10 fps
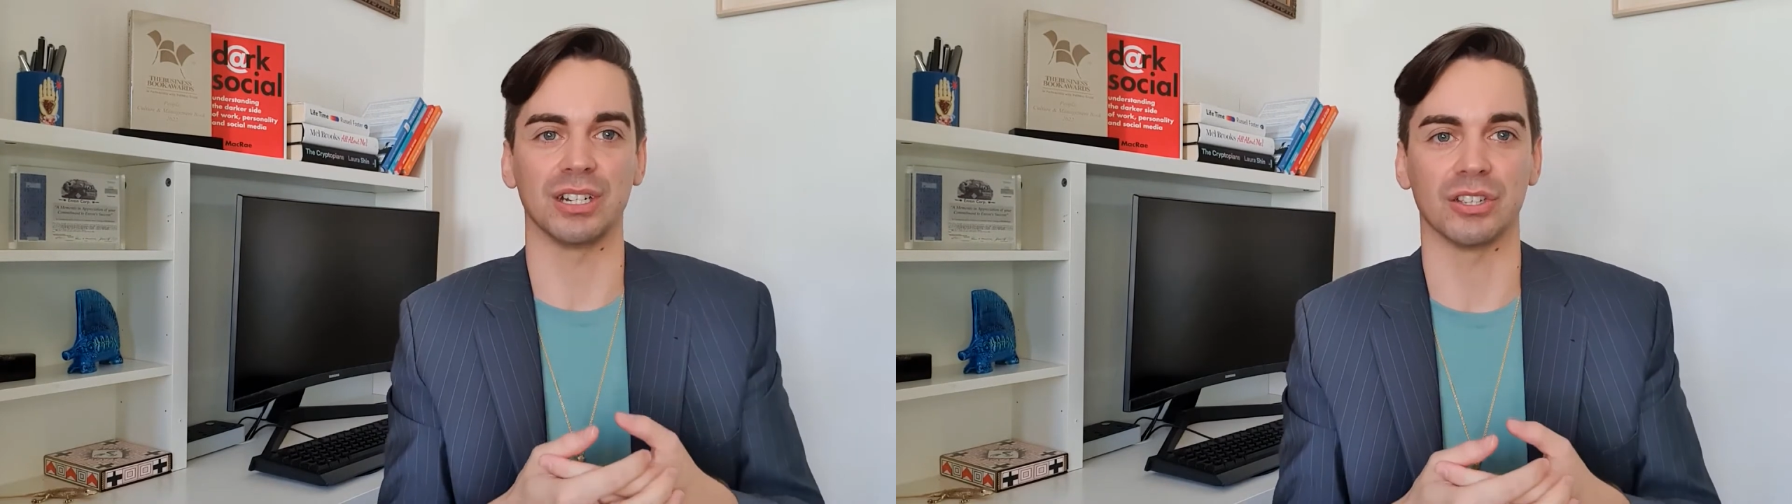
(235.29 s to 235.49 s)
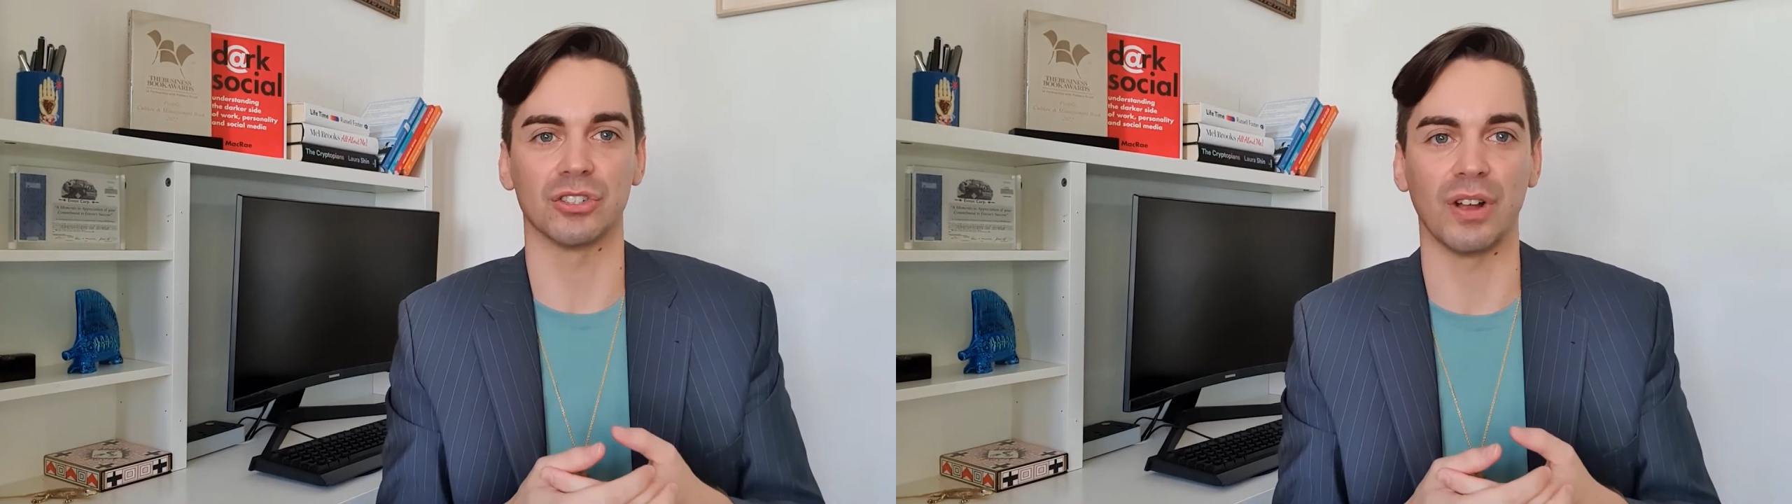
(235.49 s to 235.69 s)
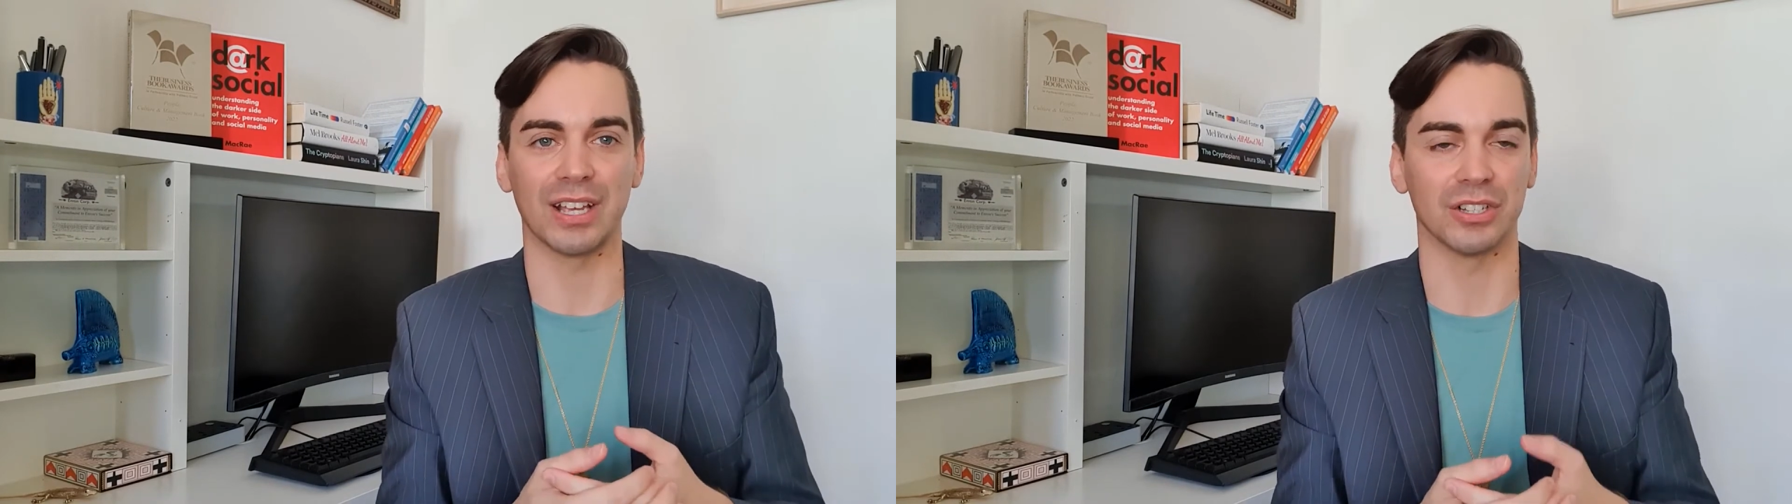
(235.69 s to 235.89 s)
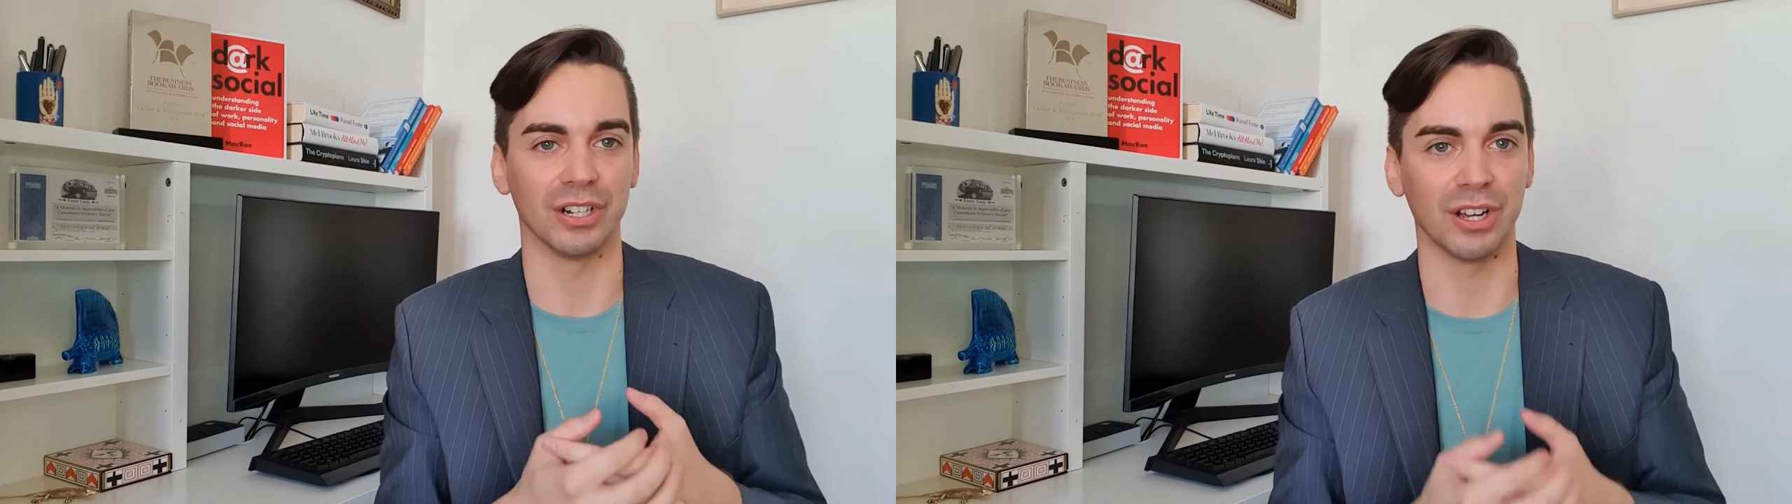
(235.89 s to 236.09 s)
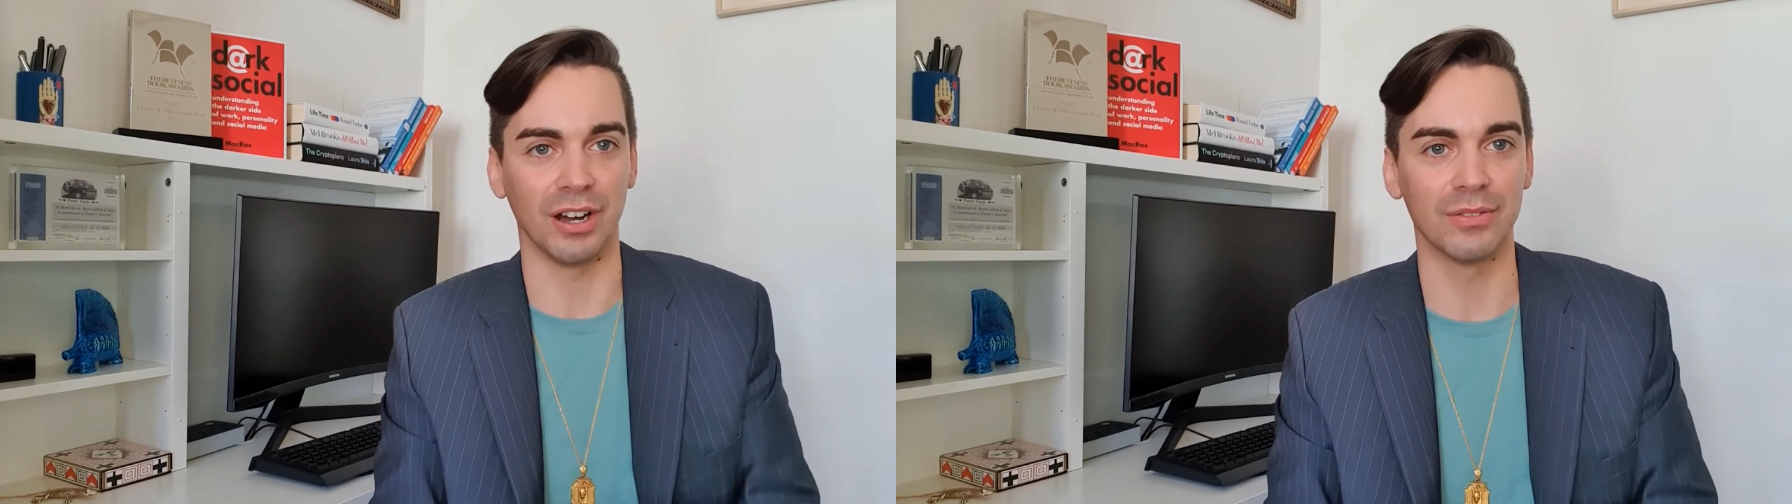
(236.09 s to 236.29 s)
to stress or to
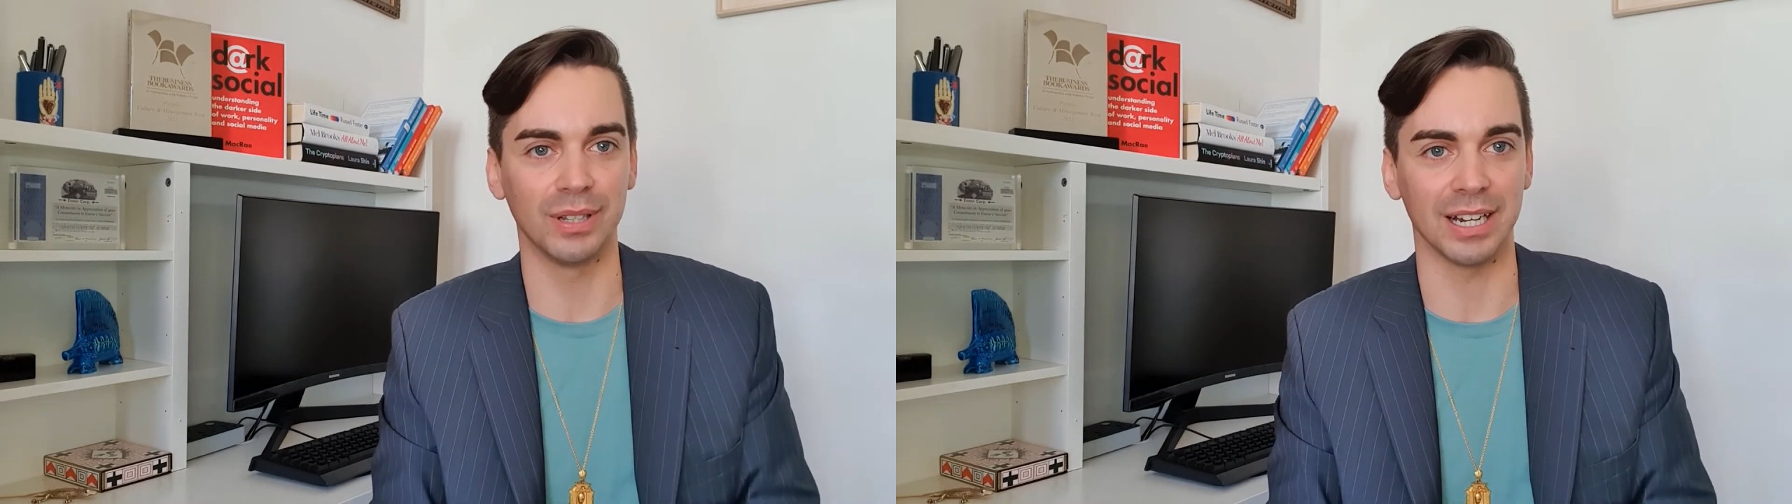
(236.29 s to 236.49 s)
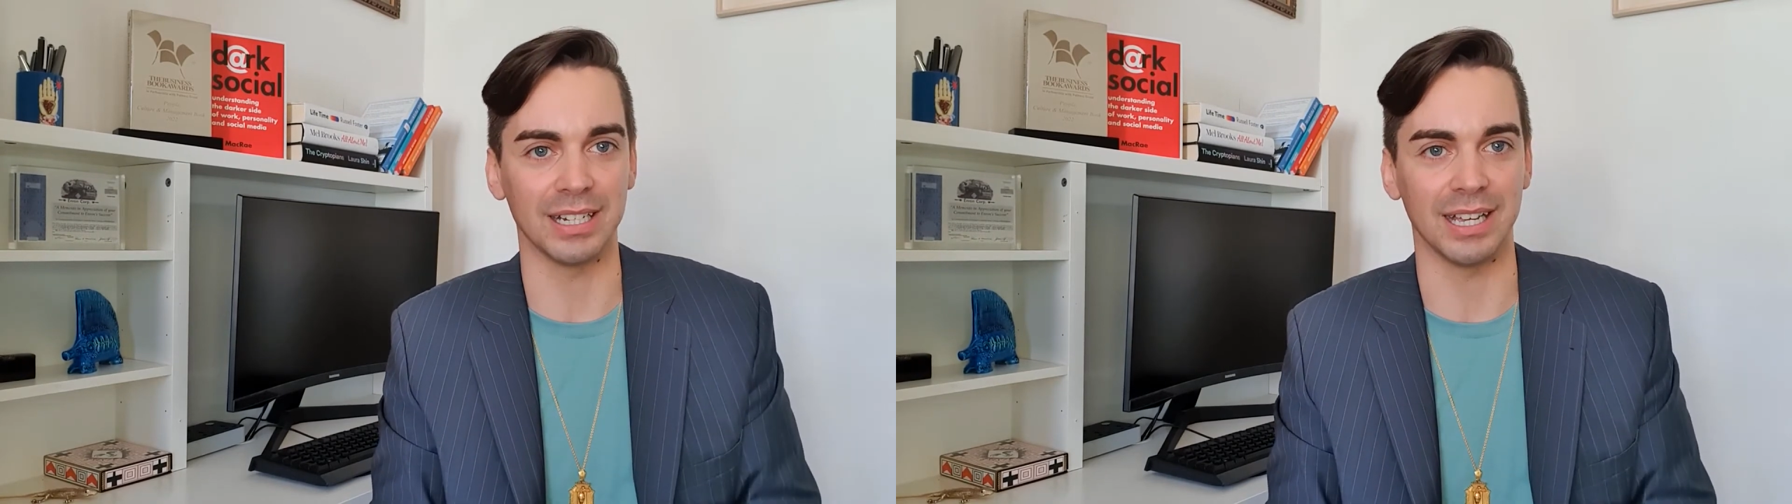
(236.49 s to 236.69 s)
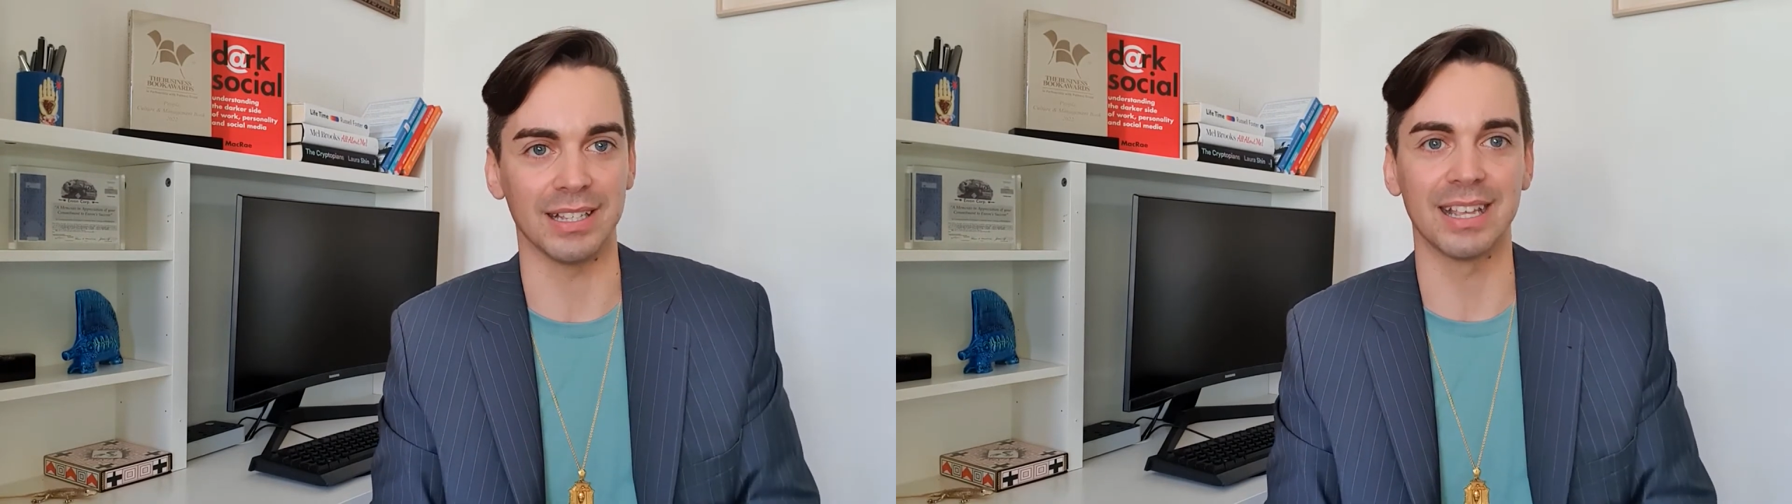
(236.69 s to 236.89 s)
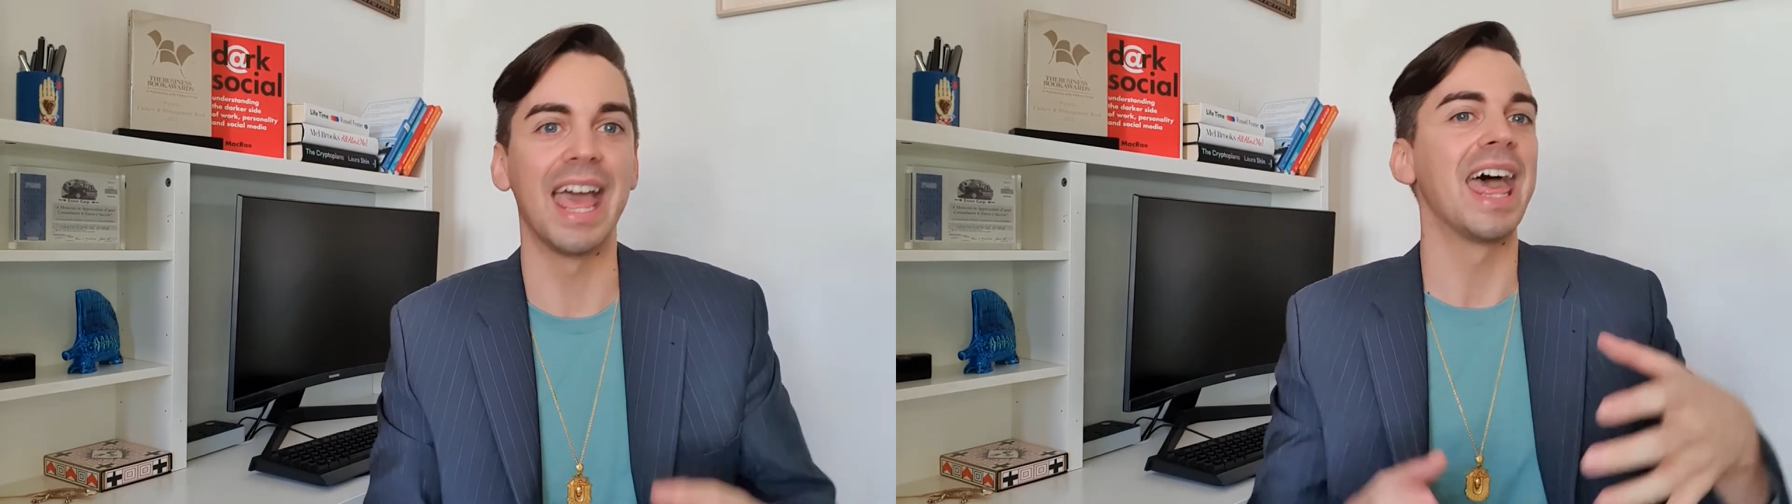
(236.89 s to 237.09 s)
conflict is,